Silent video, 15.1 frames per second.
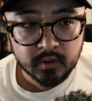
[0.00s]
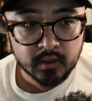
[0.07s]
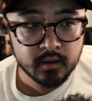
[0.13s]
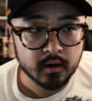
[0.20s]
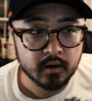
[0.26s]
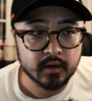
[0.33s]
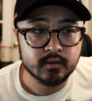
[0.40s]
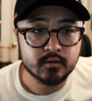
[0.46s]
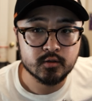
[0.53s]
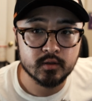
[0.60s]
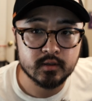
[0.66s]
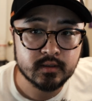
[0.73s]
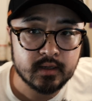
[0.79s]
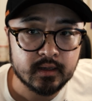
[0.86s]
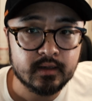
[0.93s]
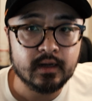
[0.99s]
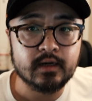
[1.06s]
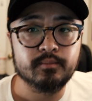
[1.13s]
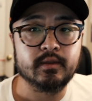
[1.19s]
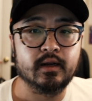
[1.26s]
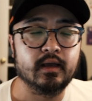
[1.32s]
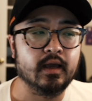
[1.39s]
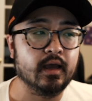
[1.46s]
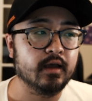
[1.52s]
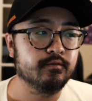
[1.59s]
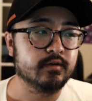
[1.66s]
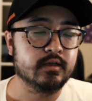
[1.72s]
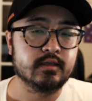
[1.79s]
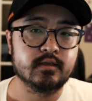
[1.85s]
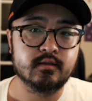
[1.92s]
All right, so the second item that I have
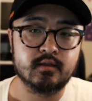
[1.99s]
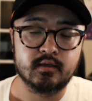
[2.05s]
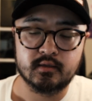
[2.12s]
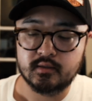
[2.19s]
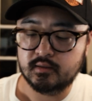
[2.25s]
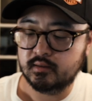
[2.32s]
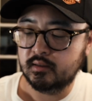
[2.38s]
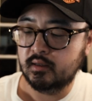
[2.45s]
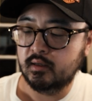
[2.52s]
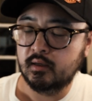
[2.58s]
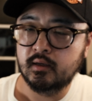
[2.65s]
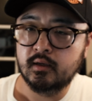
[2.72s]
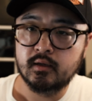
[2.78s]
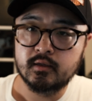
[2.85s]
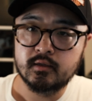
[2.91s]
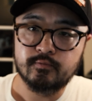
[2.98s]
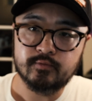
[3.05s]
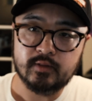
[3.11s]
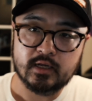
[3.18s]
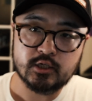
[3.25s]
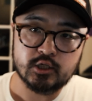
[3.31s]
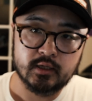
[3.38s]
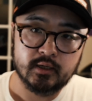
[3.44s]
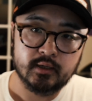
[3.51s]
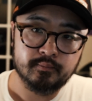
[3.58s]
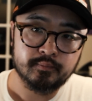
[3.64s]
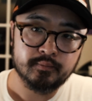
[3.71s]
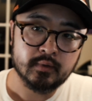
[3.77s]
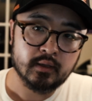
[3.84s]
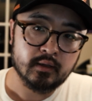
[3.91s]
is this flashlight.
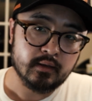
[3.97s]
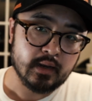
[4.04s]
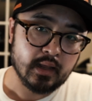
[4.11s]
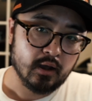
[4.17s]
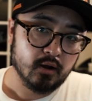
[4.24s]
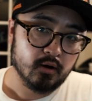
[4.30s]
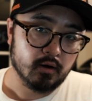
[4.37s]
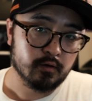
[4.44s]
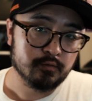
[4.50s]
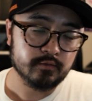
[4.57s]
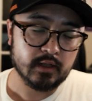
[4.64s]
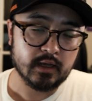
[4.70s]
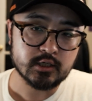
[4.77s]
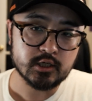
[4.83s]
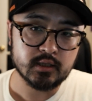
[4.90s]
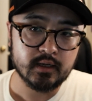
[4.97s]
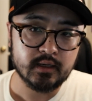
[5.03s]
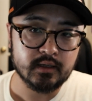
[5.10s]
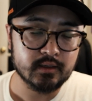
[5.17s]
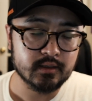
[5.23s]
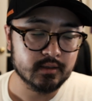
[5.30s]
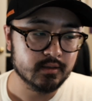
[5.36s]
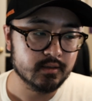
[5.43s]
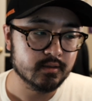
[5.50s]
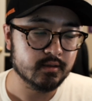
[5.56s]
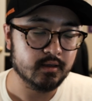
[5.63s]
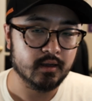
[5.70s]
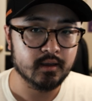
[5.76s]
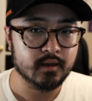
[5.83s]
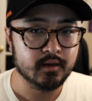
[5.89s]
Now, a flashlight is
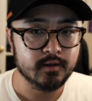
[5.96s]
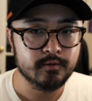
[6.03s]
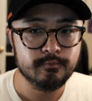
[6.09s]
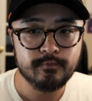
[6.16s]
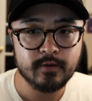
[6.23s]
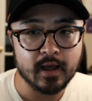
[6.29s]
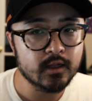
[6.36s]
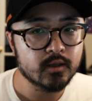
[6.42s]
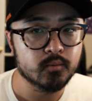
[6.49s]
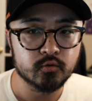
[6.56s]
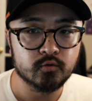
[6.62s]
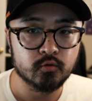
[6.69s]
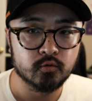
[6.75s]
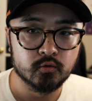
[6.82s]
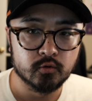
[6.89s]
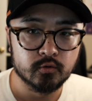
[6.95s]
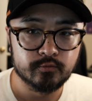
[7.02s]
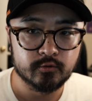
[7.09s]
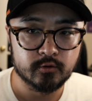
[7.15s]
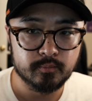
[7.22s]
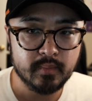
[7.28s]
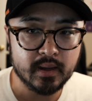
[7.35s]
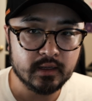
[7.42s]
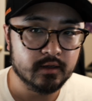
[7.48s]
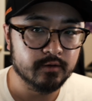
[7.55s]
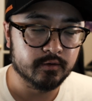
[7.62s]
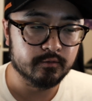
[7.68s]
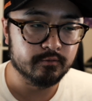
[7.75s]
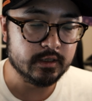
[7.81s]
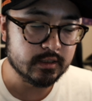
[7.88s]
an invaluable tool for many
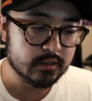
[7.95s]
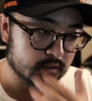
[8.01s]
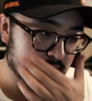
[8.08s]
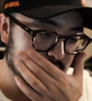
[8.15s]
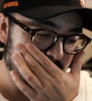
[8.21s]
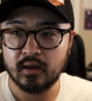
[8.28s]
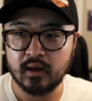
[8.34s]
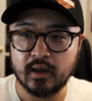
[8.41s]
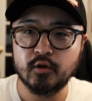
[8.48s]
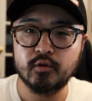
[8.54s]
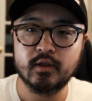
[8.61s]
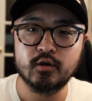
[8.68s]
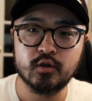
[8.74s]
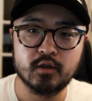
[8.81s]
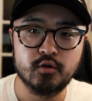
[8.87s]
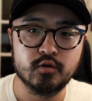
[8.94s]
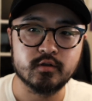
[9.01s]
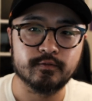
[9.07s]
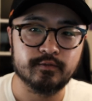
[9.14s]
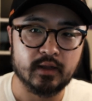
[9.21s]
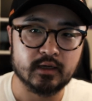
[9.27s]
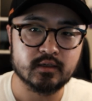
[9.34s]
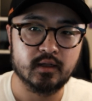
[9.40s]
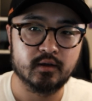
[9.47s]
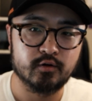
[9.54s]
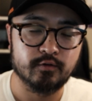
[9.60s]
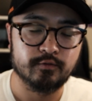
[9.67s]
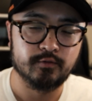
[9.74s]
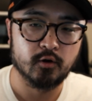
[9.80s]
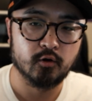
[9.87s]
different reasons. I know that you can use a flashlight on
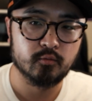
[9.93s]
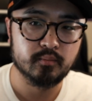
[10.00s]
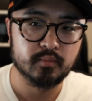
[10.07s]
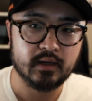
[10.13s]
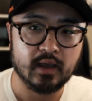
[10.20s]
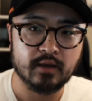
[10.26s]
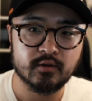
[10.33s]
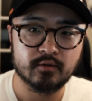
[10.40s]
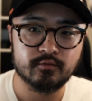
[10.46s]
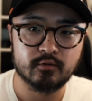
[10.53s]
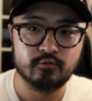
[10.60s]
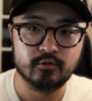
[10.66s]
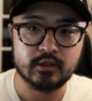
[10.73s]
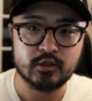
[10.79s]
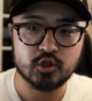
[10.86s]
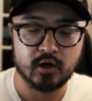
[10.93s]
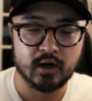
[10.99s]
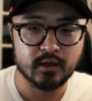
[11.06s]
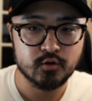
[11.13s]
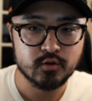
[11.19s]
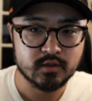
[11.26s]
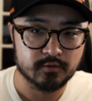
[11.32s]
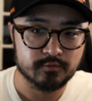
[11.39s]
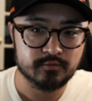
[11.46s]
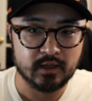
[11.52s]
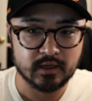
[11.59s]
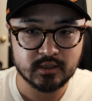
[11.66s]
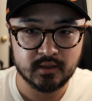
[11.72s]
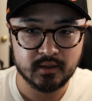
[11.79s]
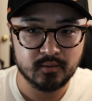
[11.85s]
your phone, but have you ever really tried using a
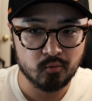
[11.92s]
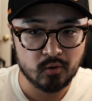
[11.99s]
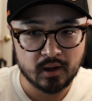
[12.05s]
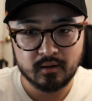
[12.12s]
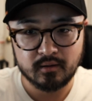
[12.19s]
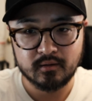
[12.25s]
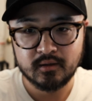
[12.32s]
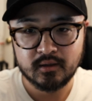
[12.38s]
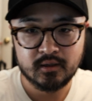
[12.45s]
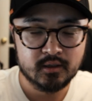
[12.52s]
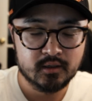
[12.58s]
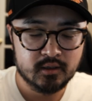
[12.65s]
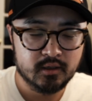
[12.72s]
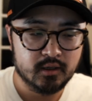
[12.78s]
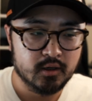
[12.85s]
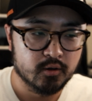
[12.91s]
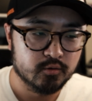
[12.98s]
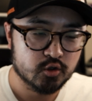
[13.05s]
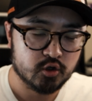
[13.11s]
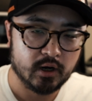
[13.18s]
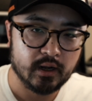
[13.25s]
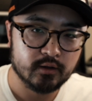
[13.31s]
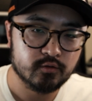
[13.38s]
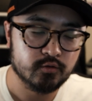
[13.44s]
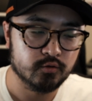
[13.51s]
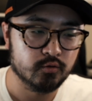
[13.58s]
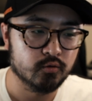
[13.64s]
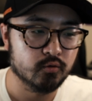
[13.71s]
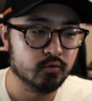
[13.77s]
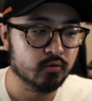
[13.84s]
flashlight while, you know, trying
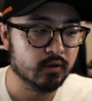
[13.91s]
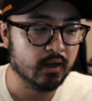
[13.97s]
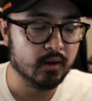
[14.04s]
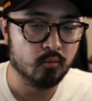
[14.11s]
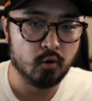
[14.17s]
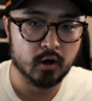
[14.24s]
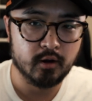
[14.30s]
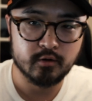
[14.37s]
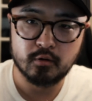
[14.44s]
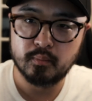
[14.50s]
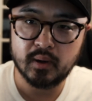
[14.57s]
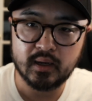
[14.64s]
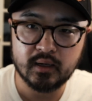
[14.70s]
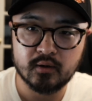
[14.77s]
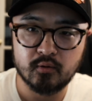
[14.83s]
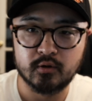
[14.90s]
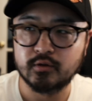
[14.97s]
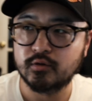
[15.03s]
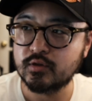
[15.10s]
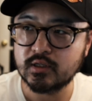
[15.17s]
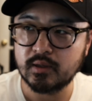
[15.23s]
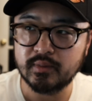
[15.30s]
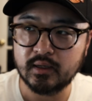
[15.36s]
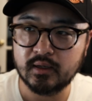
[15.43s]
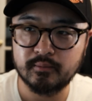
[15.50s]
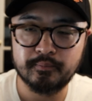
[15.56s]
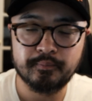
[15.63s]
to work on your bike or do something?